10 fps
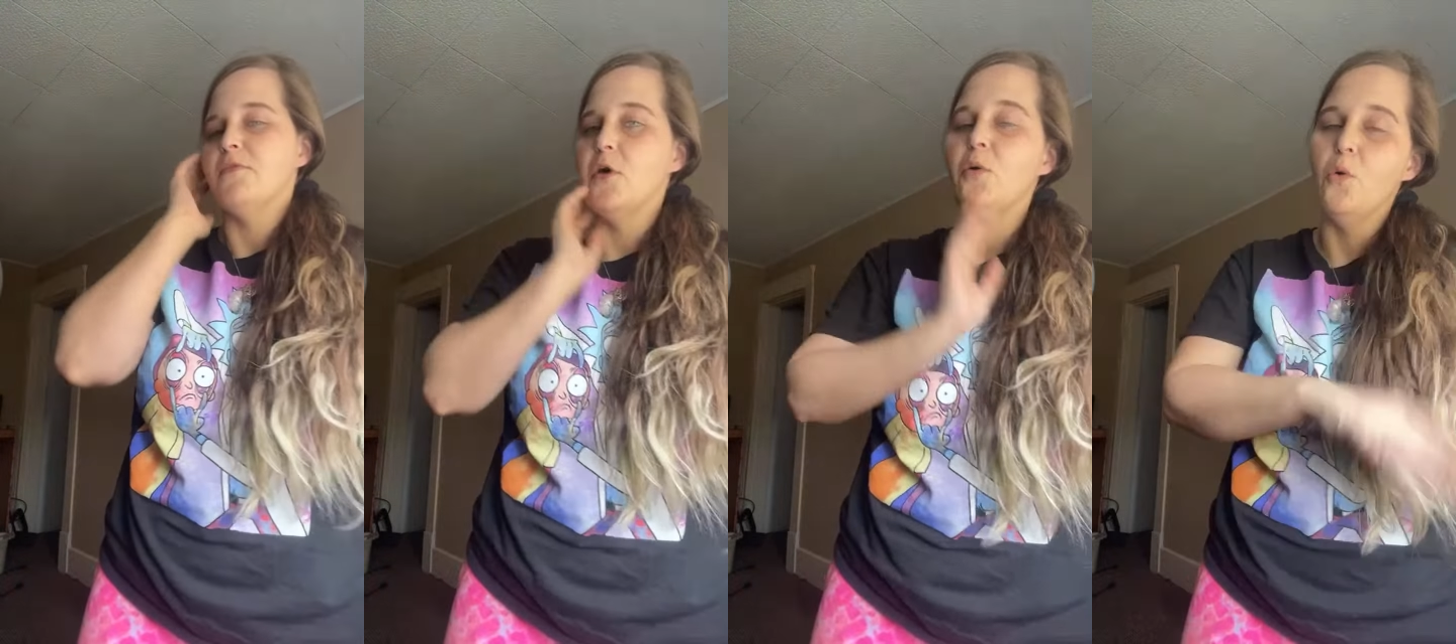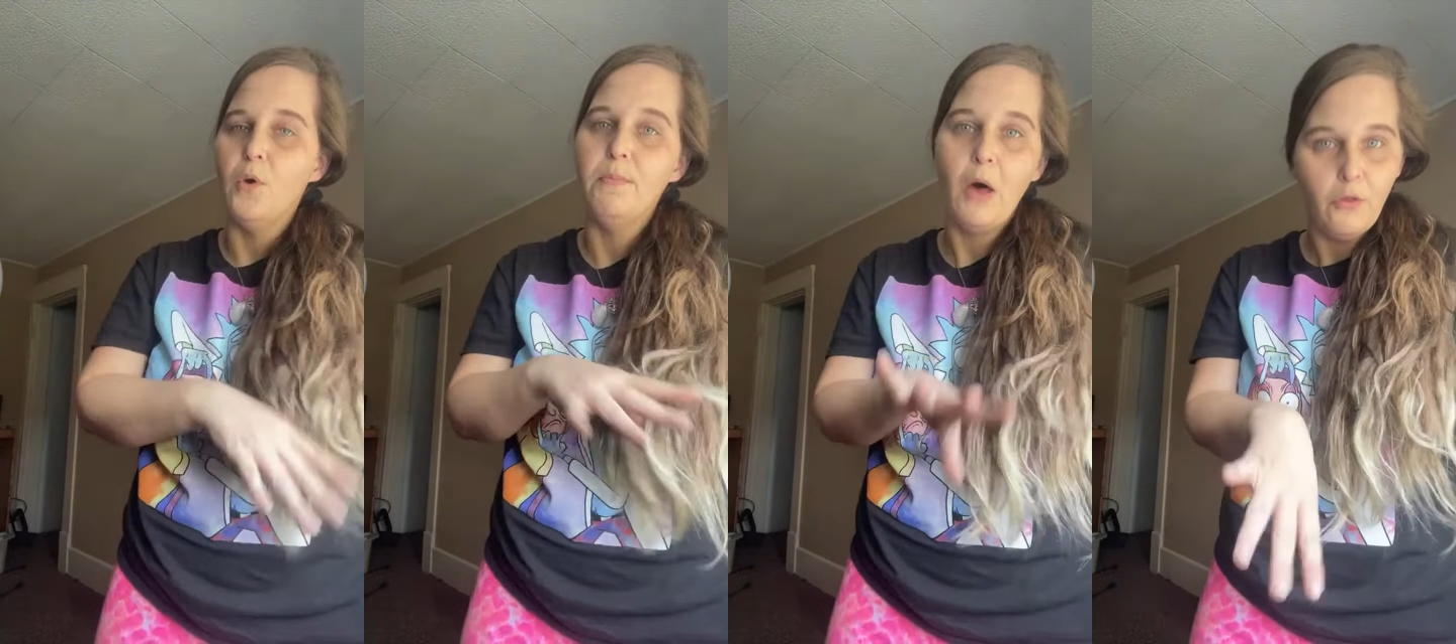So
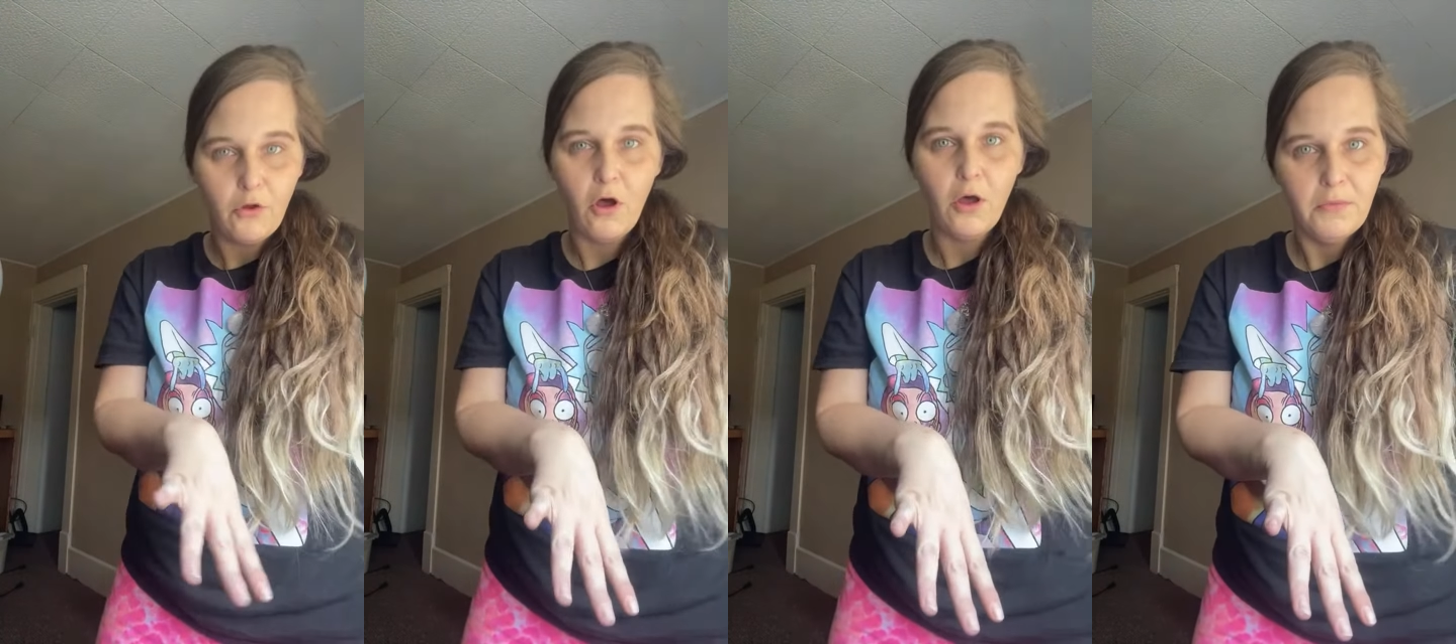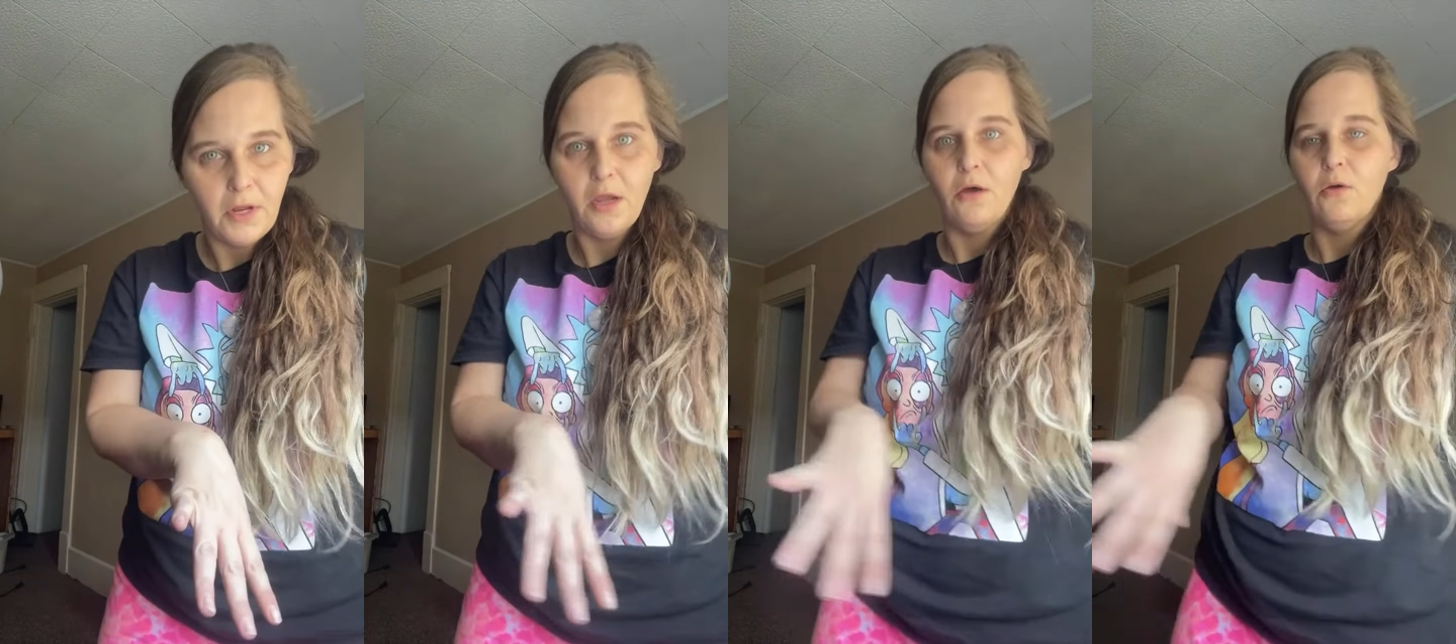we both calmed
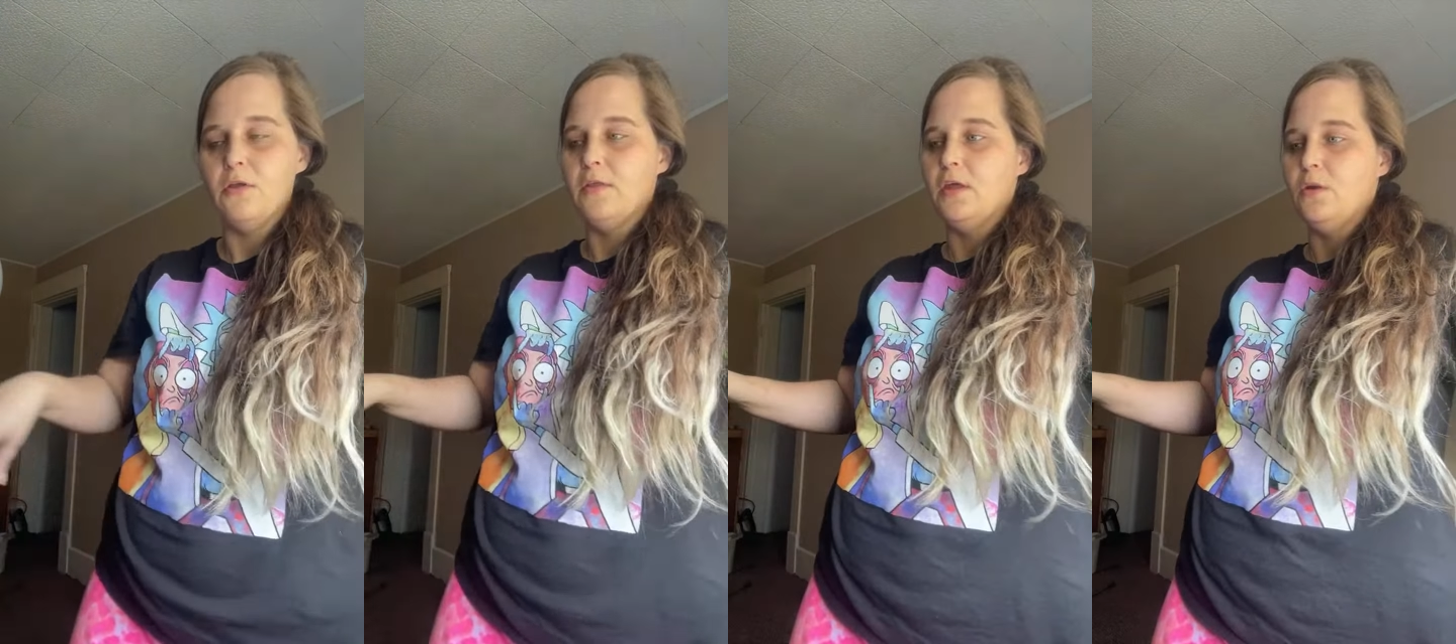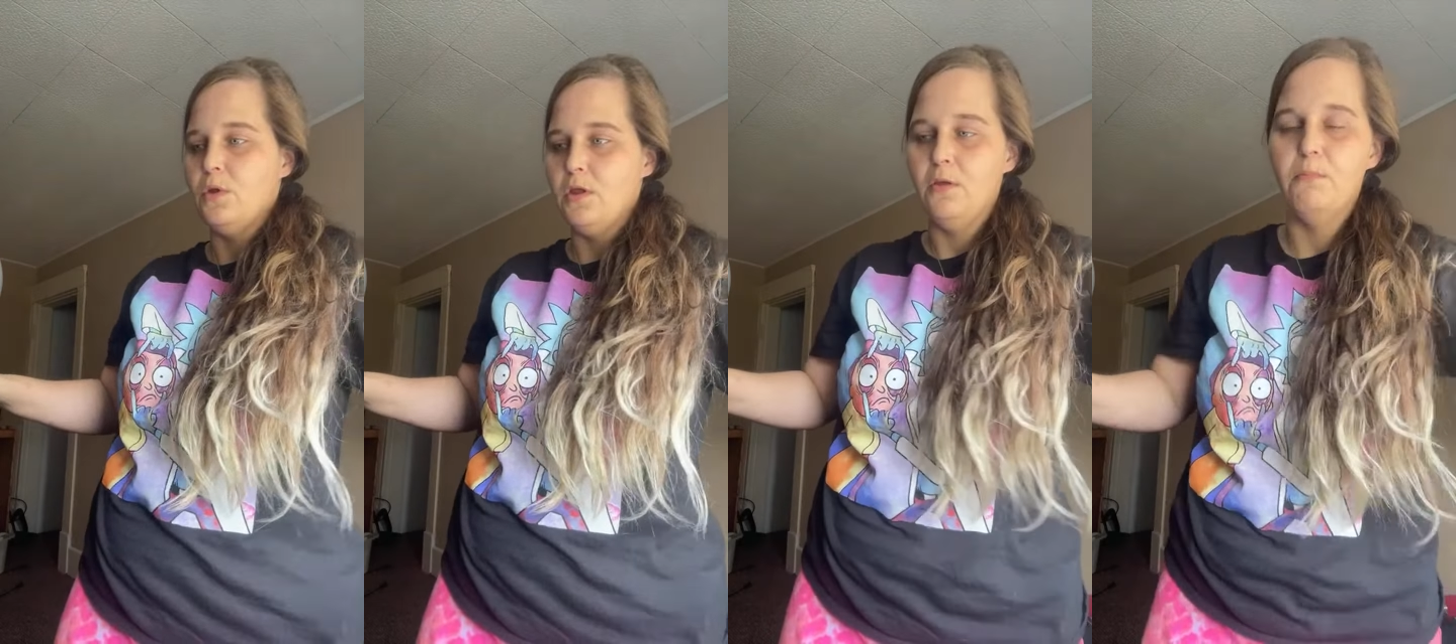down and then we